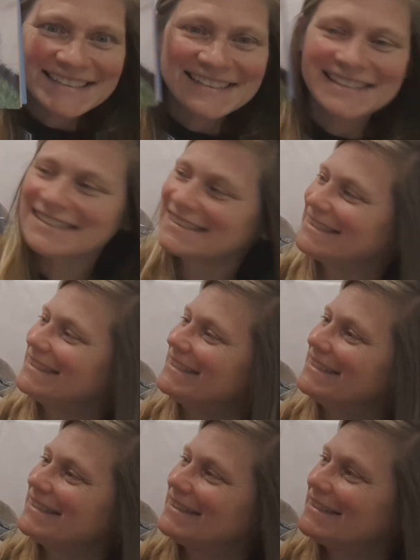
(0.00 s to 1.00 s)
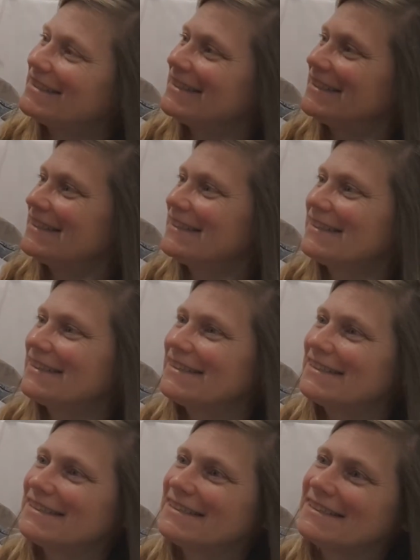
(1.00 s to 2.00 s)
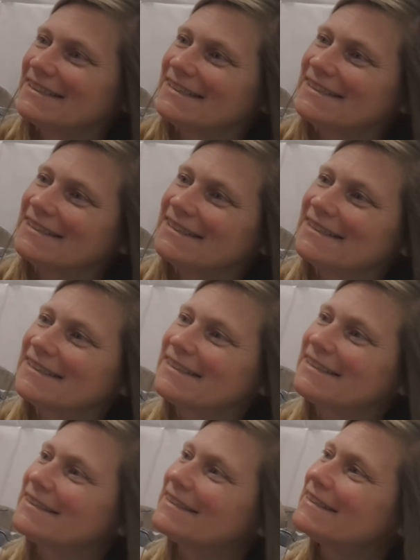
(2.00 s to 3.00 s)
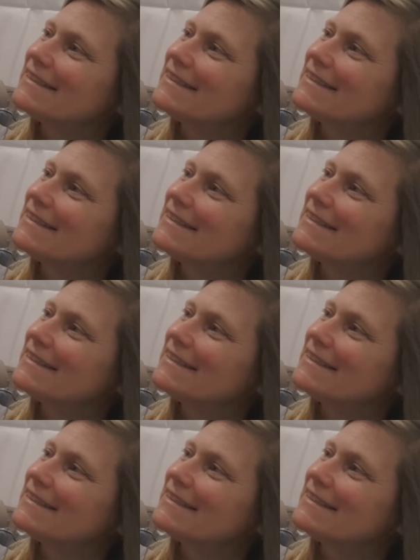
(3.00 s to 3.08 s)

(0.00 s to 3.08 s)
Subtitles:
(silence)